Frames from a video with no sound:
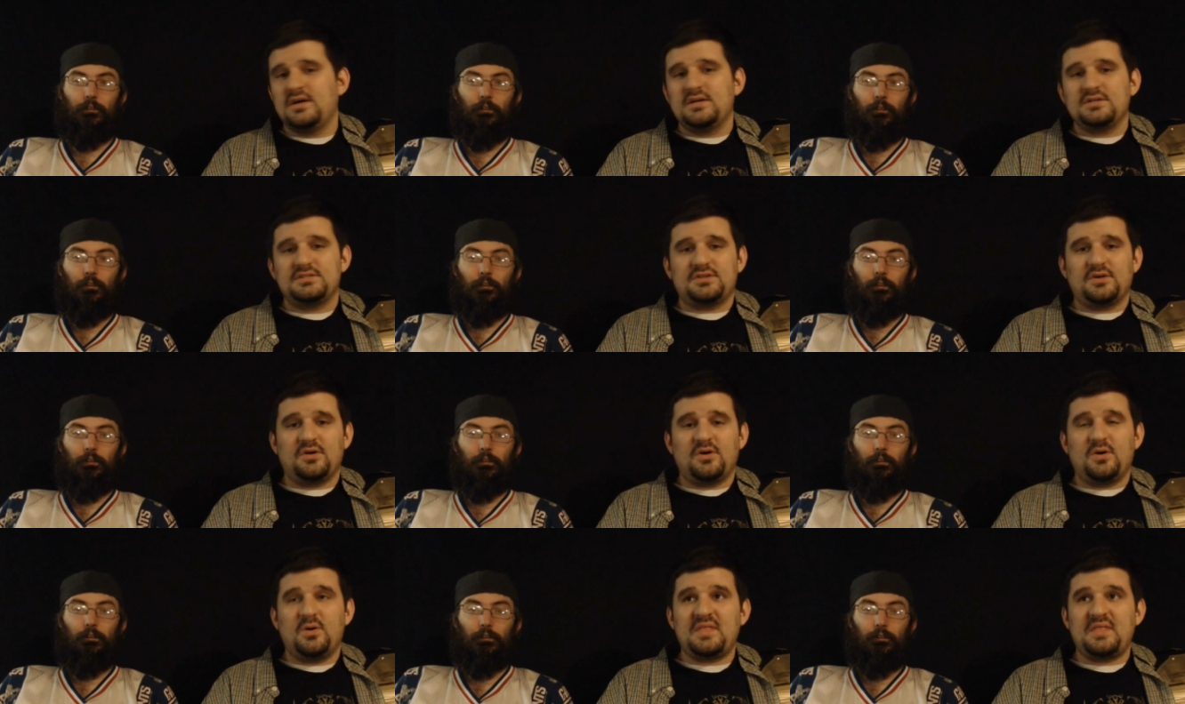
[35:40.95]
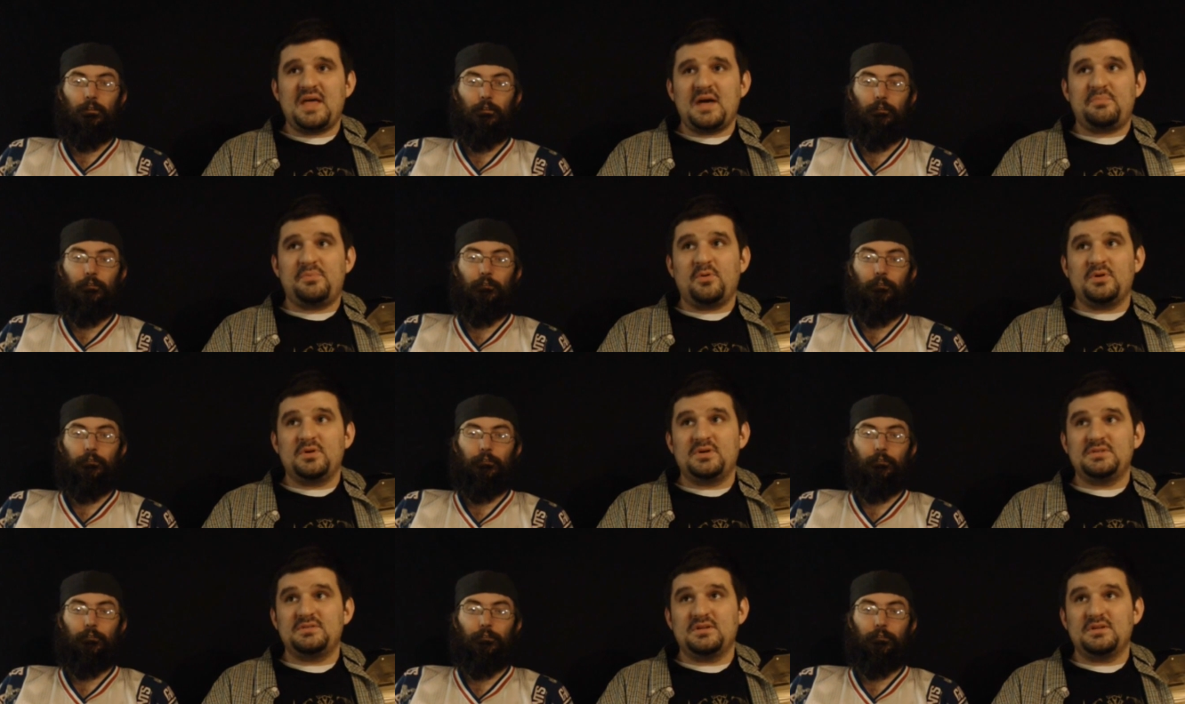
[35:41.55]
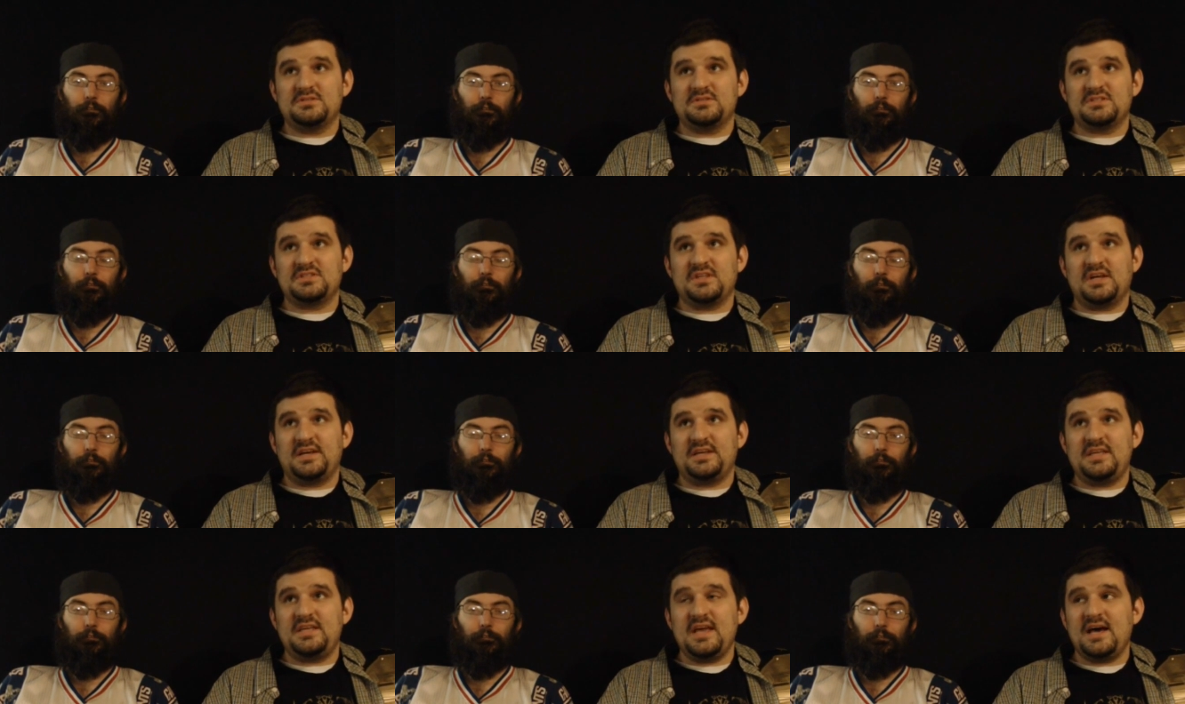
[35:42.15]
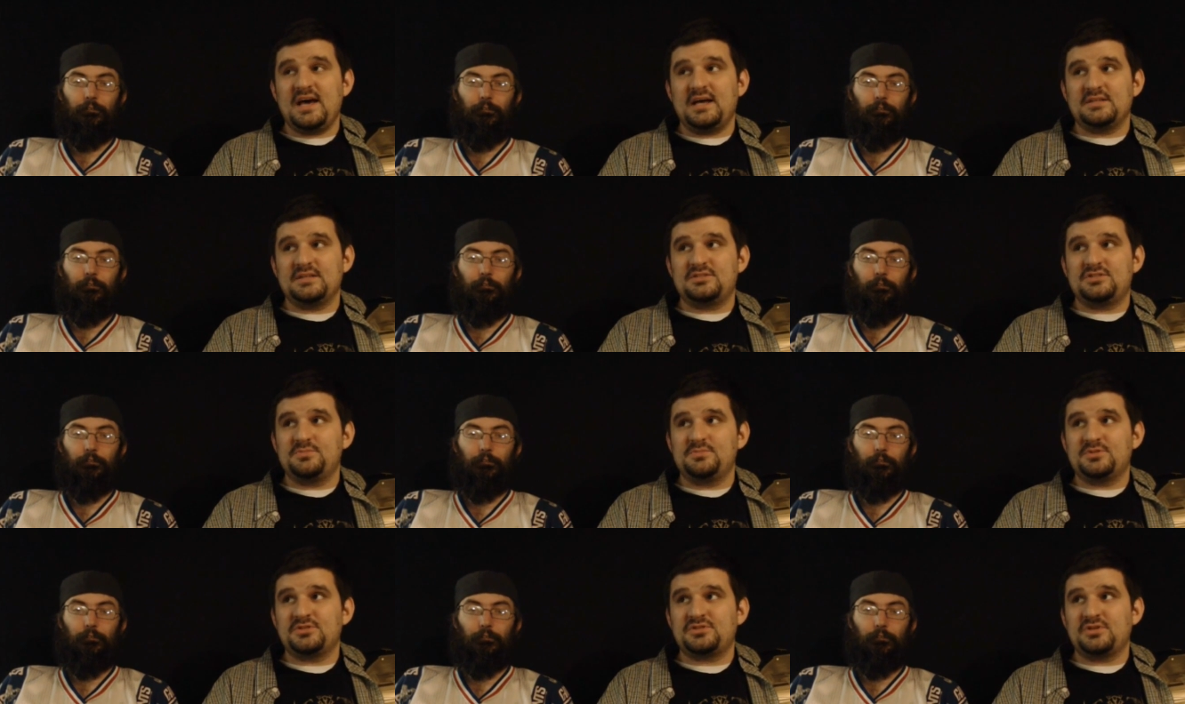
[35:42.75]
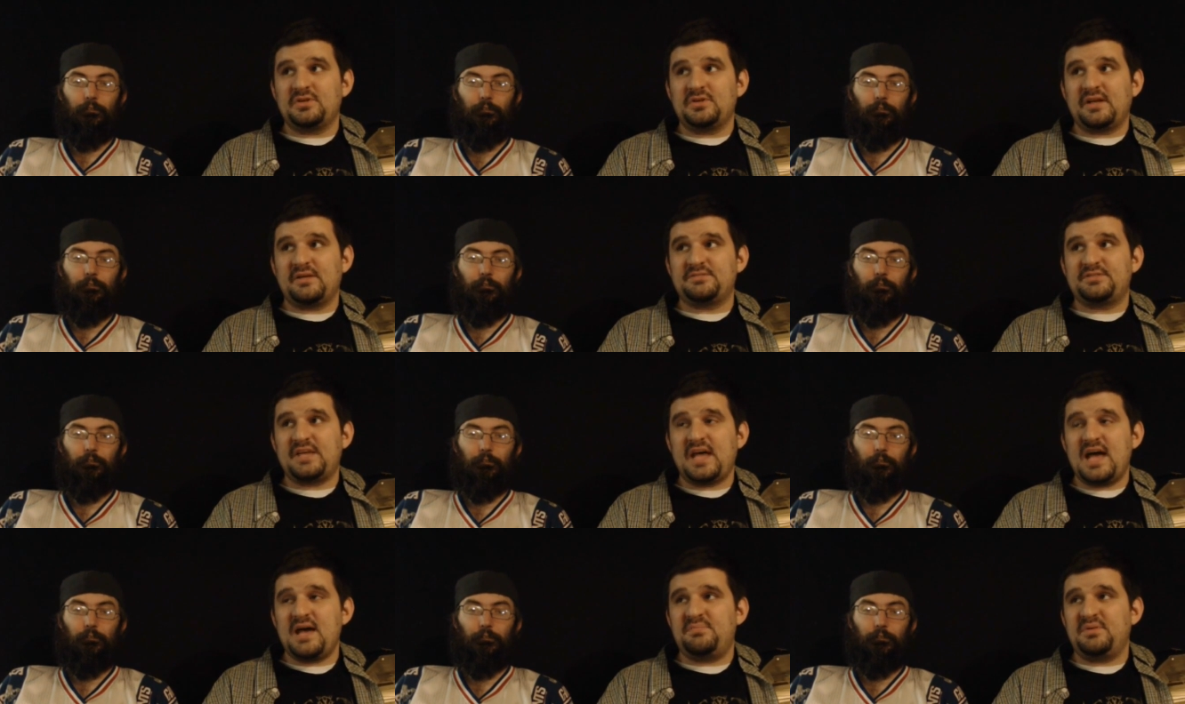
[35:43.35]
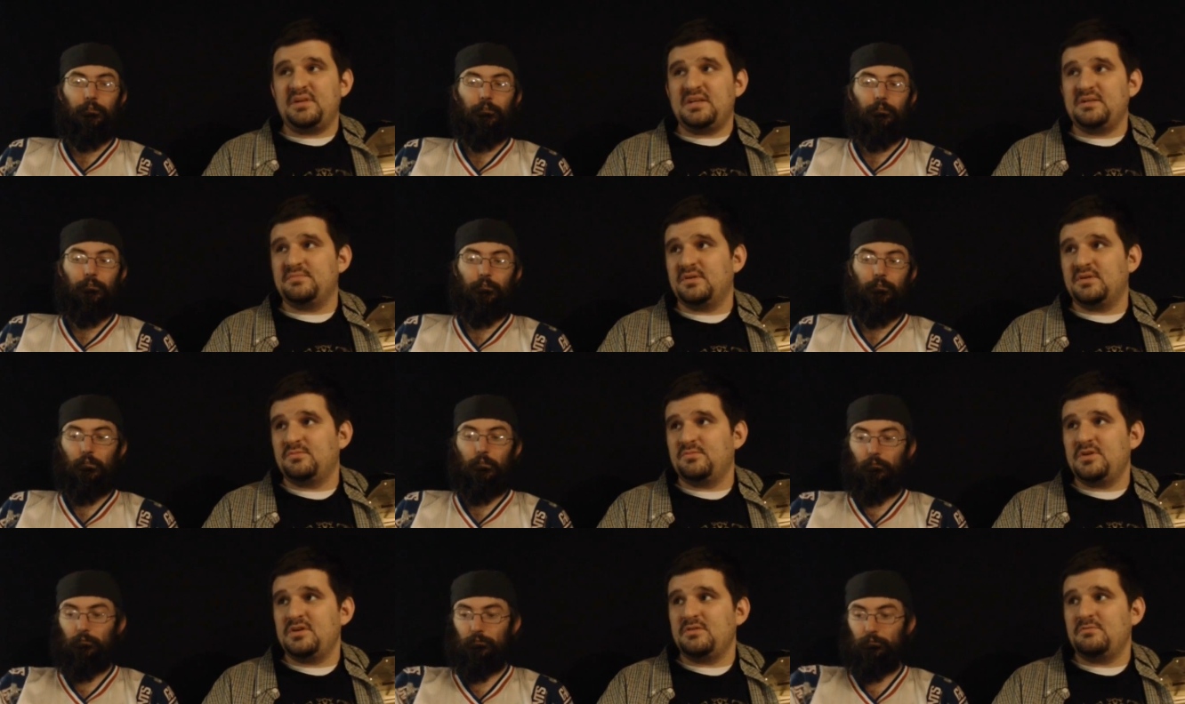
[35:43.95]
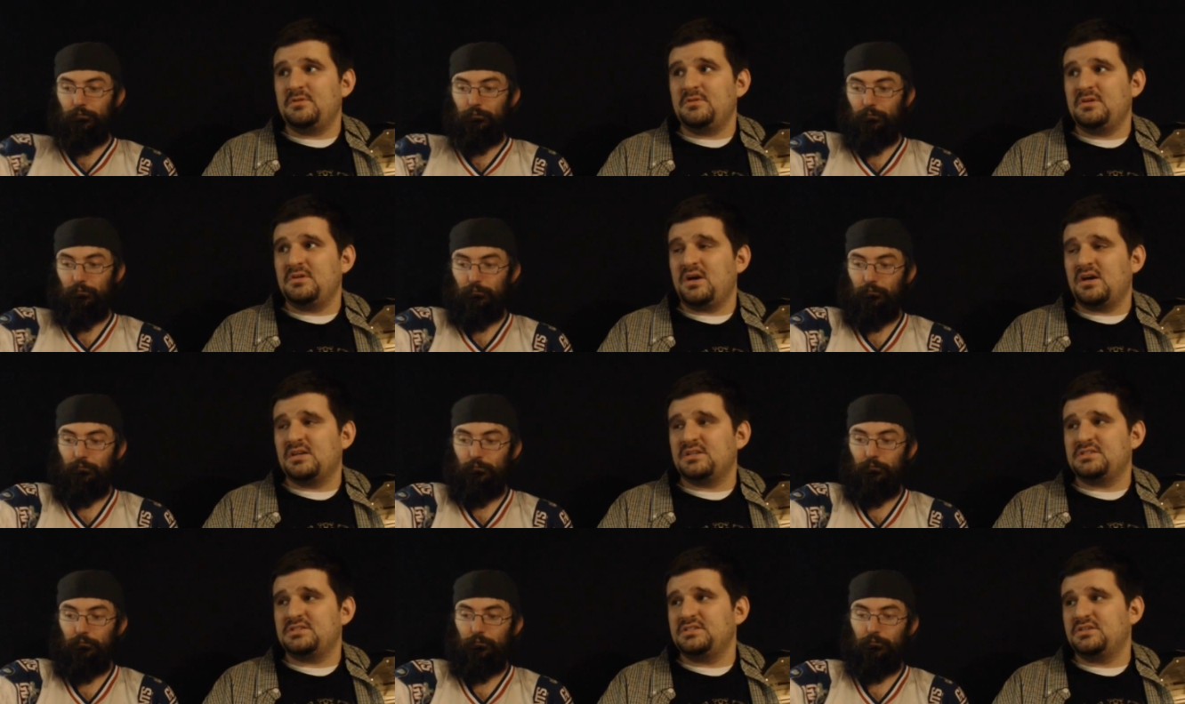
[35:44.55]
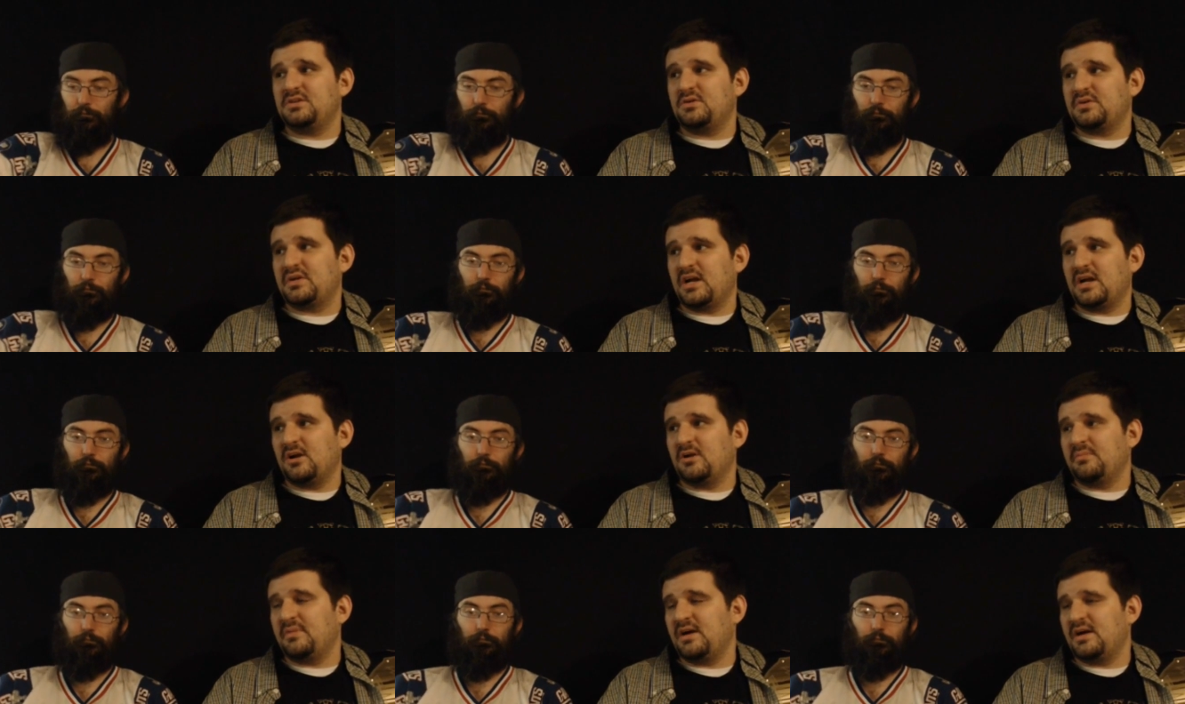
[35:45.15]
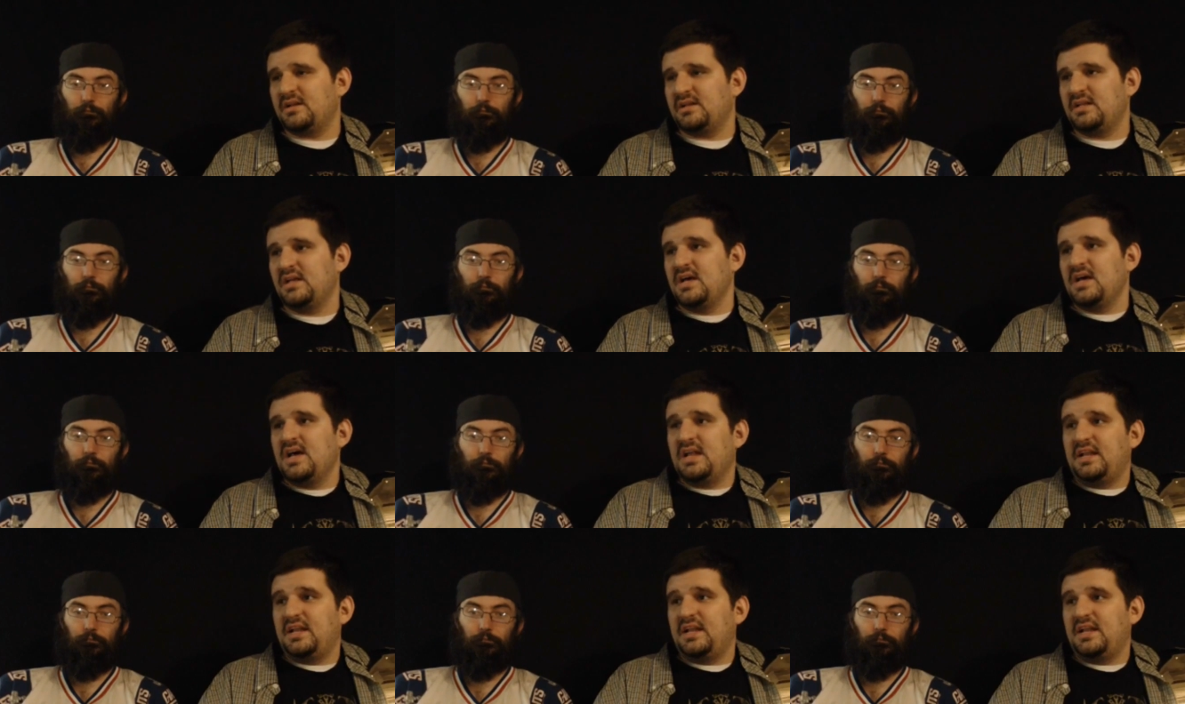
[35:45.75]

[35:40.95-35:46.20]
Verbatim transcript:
Speaker 1: So in that point, they're just like, yeah, Super Showdown's happening, but we, we honestly don't care about it.